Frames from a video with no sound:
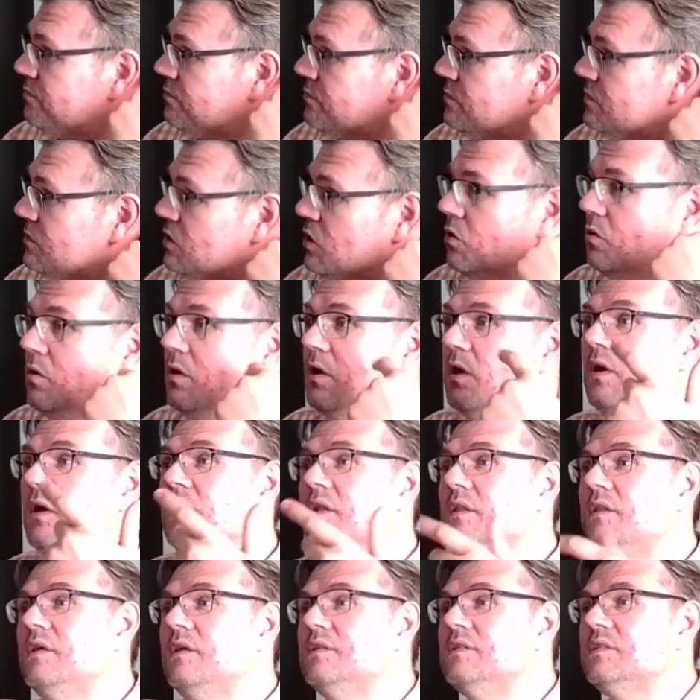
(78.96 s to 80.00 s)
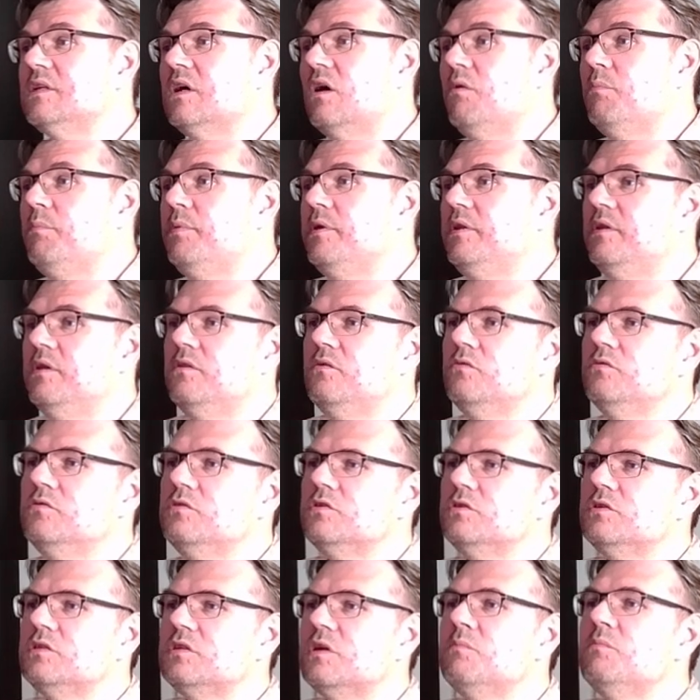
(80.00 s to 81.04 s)
So this is our PT2
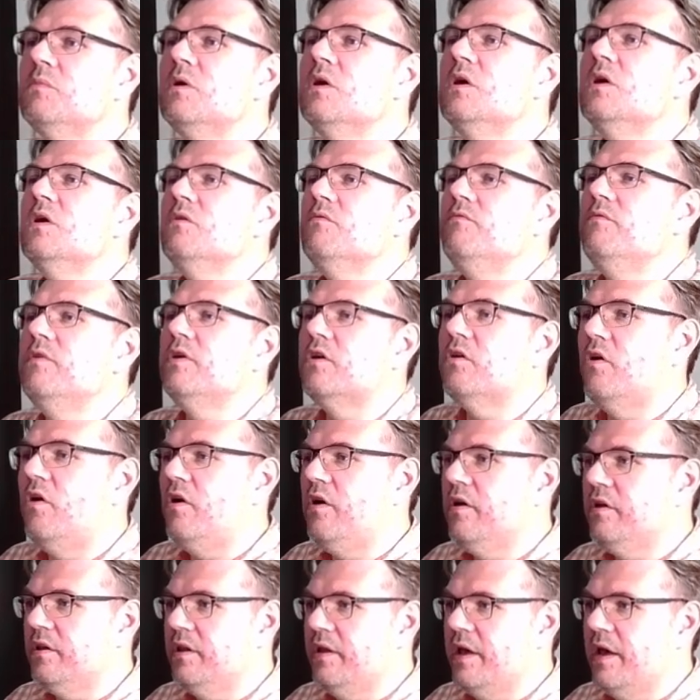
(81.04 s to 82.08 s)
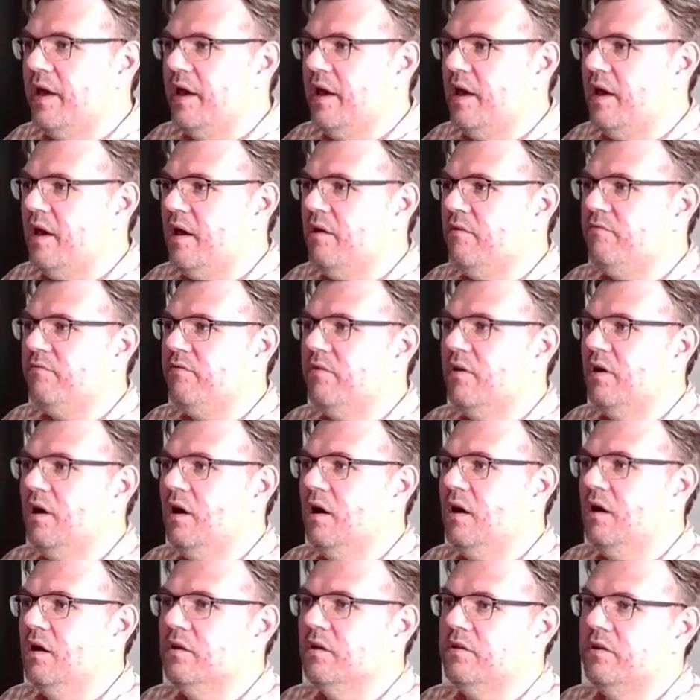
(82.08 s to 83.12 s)
system. We currently have
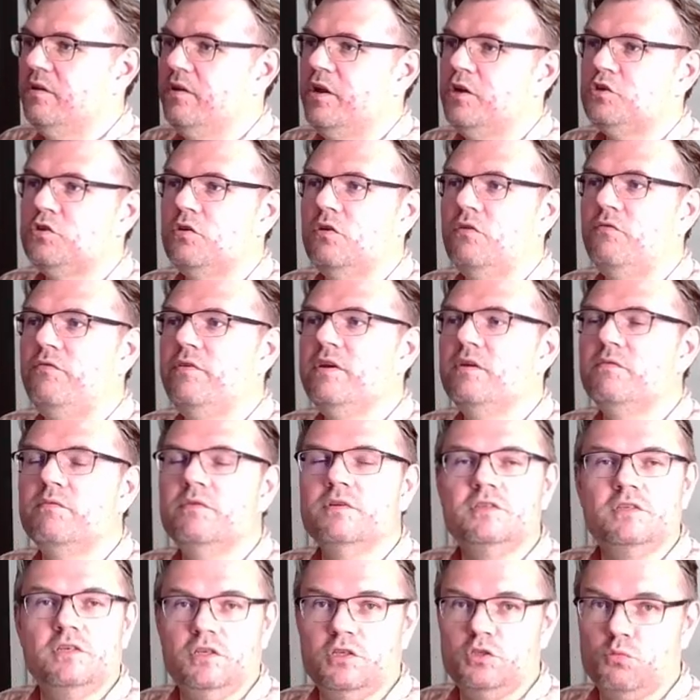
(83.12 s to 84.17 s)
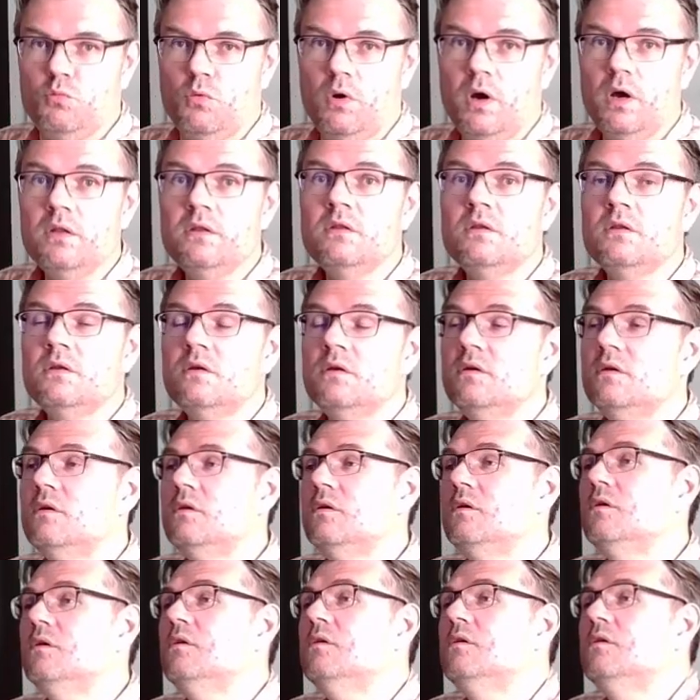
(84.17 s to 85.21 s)
the natural frequency is 1
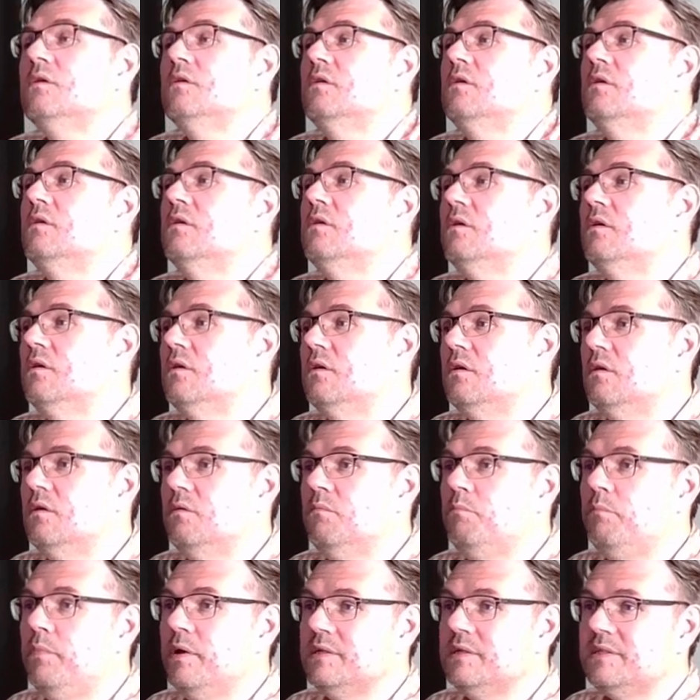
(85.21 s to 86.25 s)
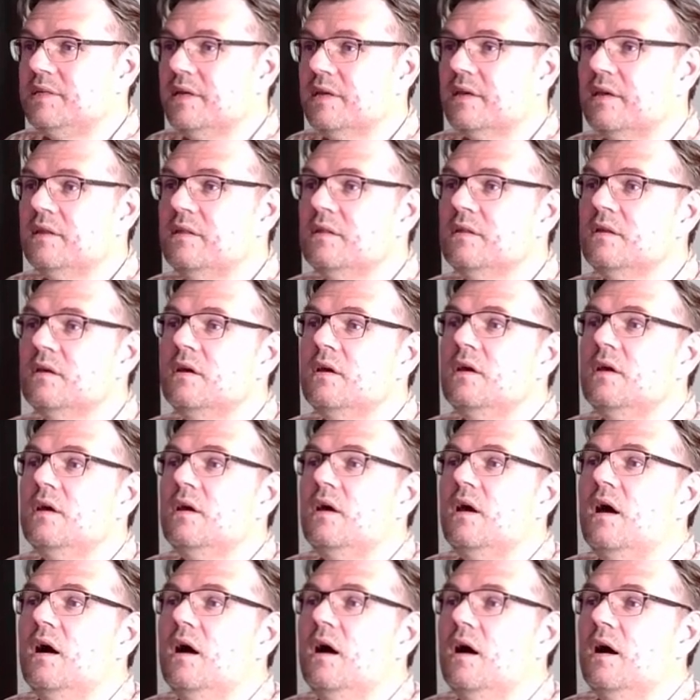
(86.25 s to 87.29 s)
per second.
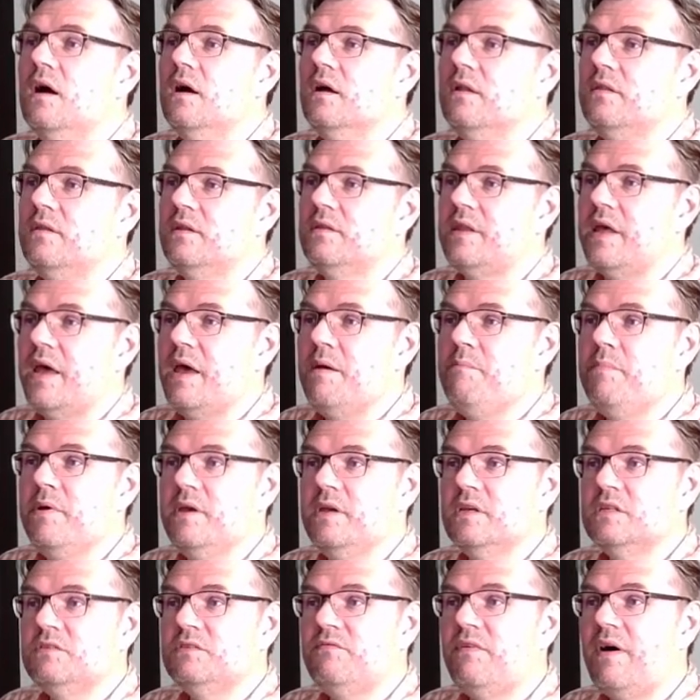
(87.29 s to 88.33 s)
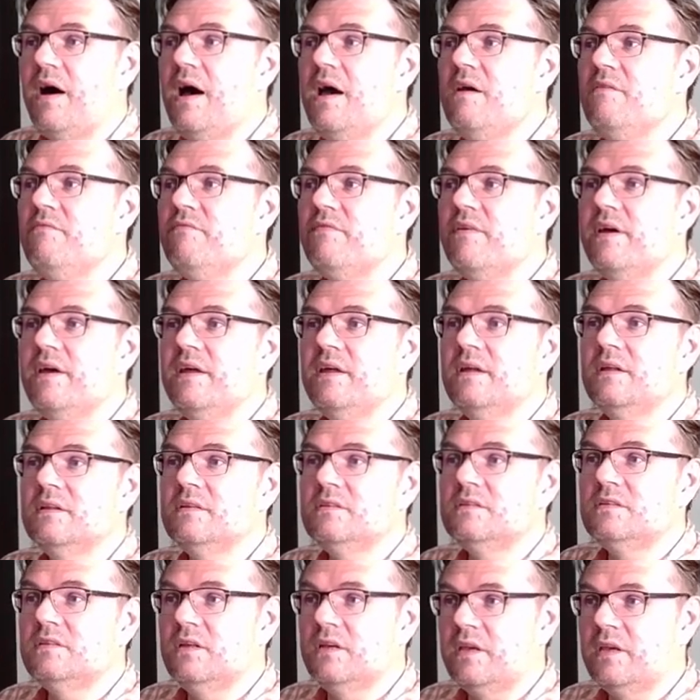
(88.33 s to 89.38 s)
The damping is 5 and
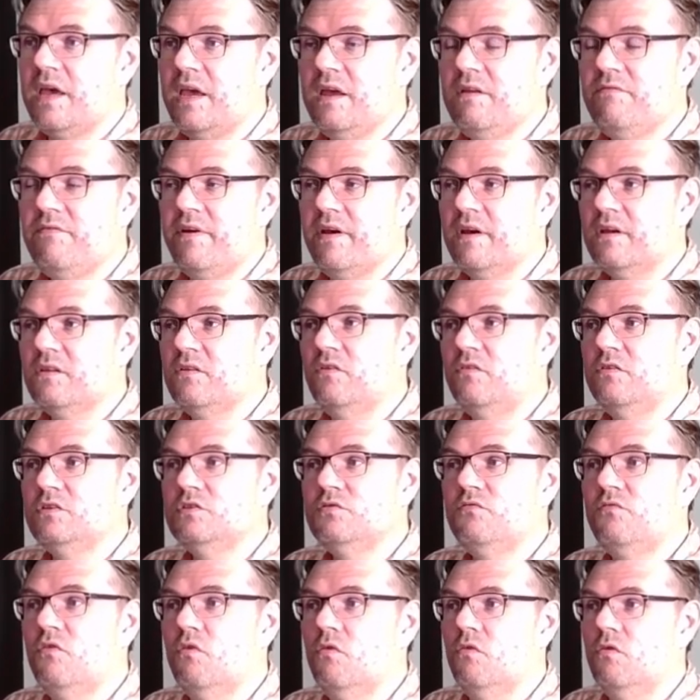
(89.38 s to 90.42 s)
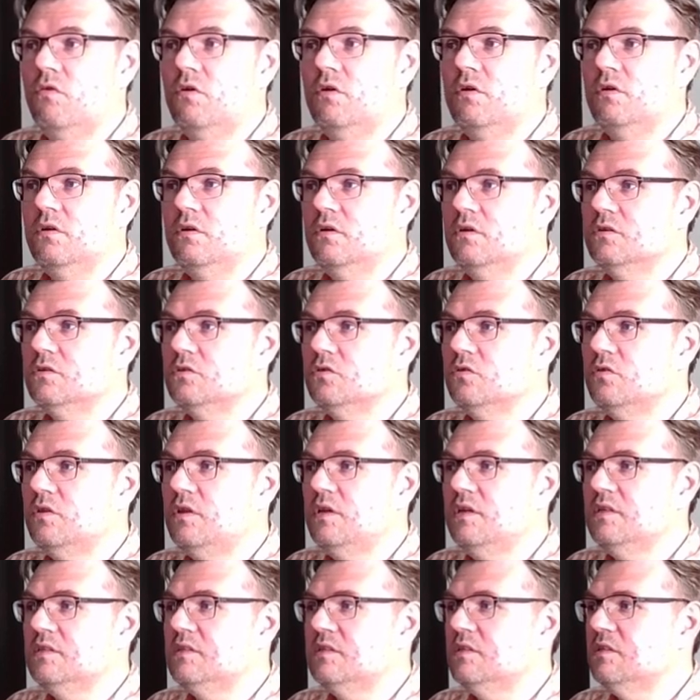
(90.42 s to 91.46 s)
the gain factor is 4. So
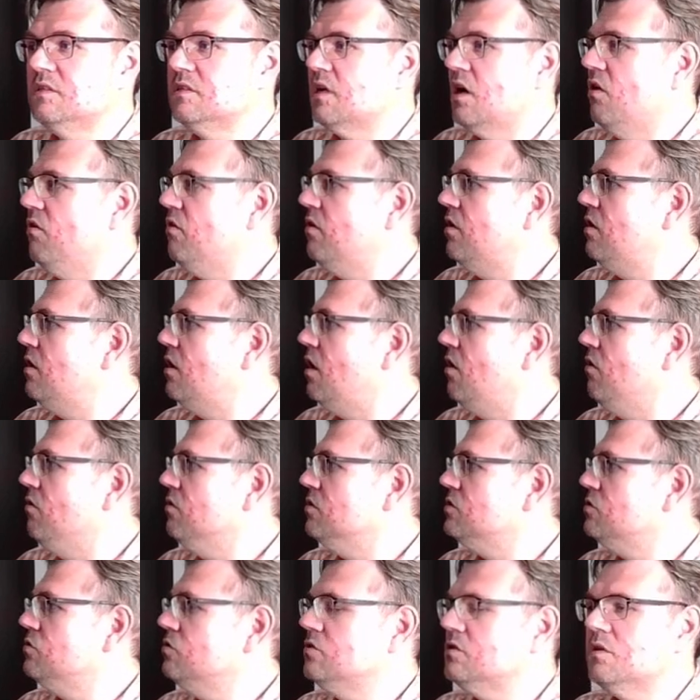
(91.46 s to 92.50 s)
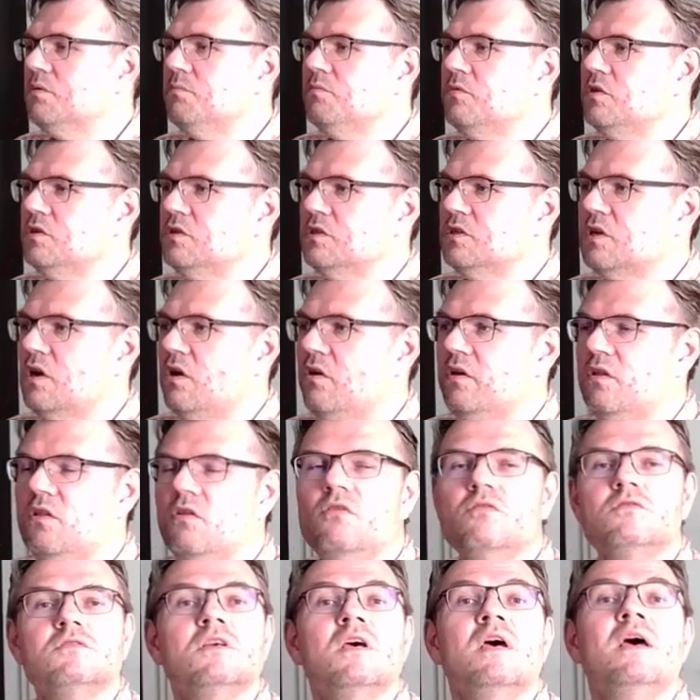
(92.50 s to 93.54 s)
this is our system. This is how it
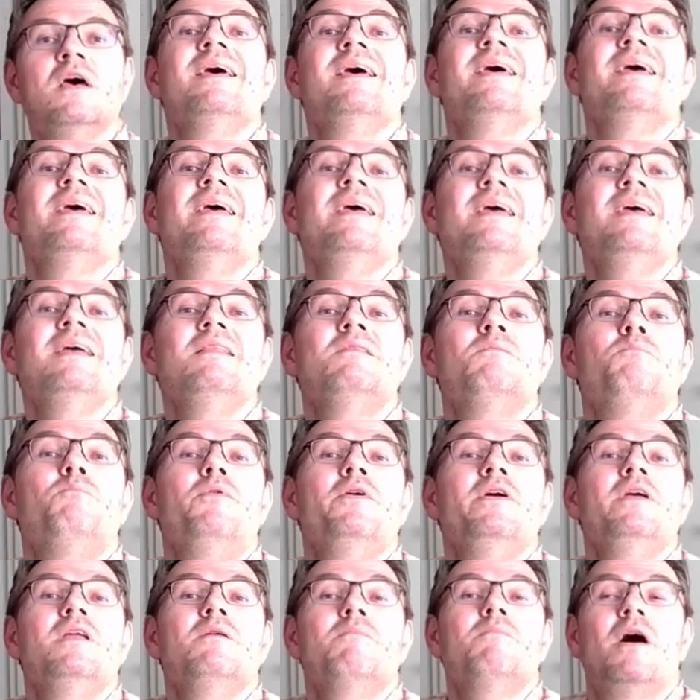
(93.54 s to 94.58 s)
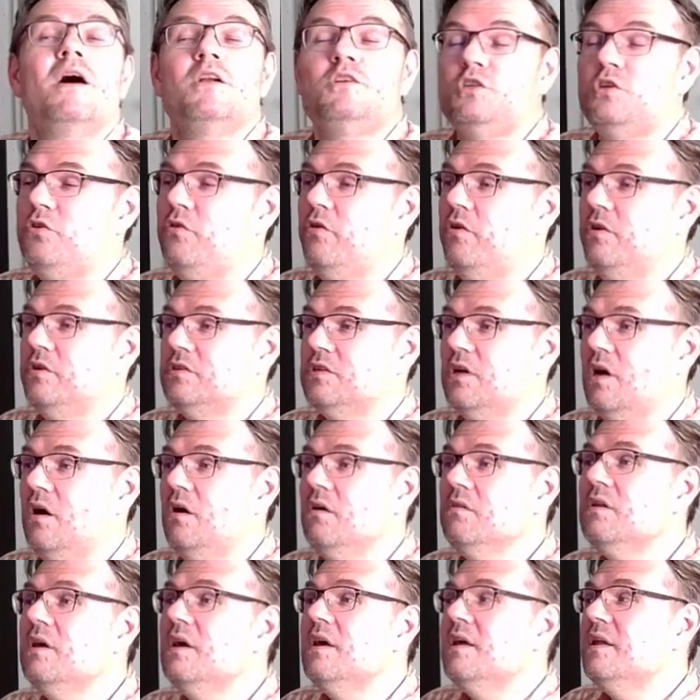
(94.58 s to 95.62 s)
looks. It pretty much turns
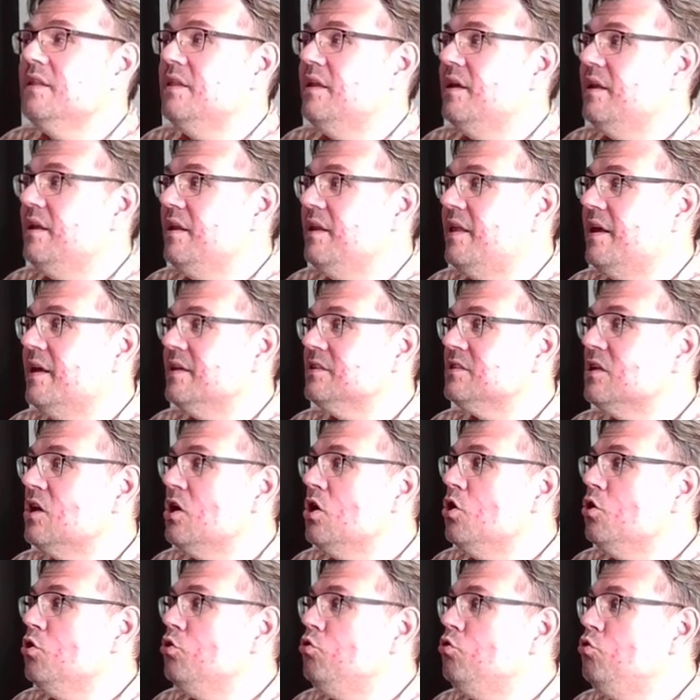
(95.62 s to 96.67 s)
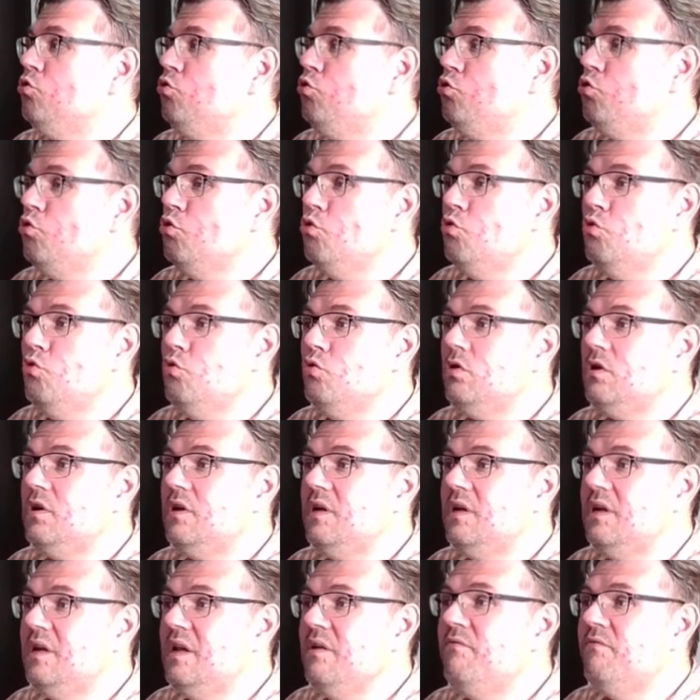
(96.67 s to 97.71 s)
out that it has two
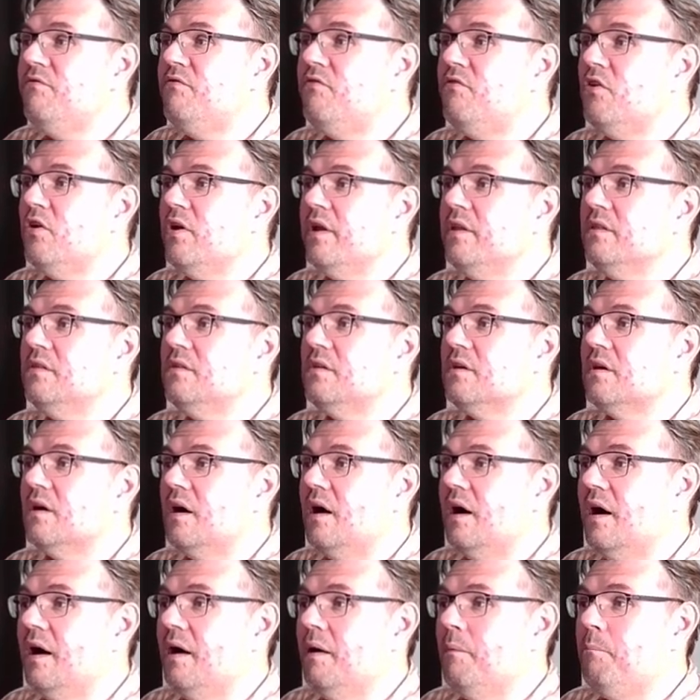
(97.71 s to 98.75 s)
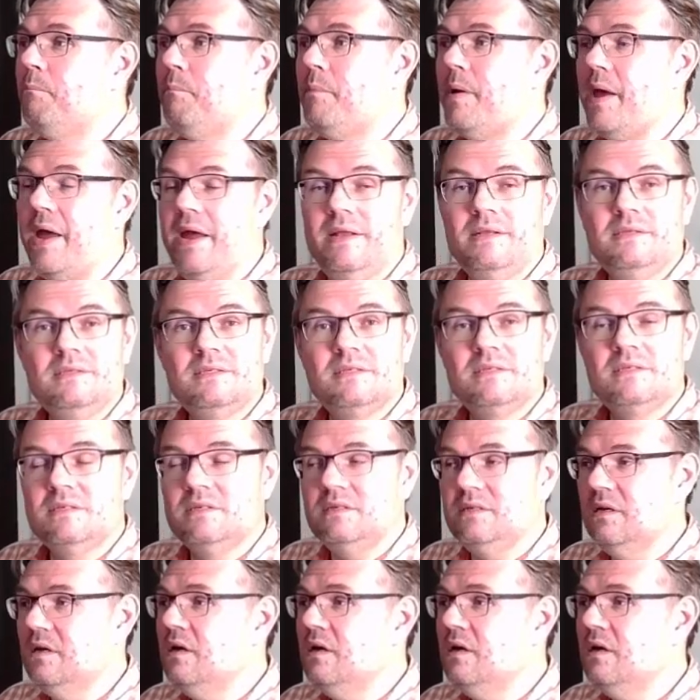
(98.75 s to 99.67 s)
different bands.